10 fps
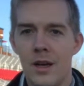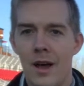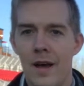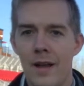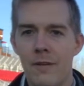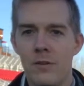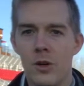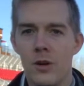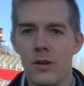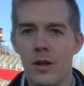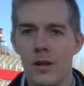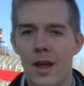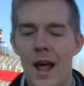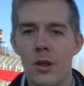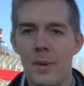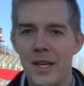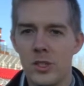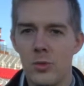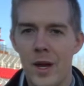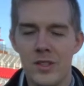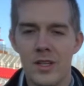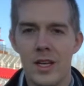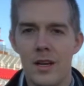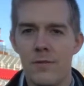If you're a Alabaster resident,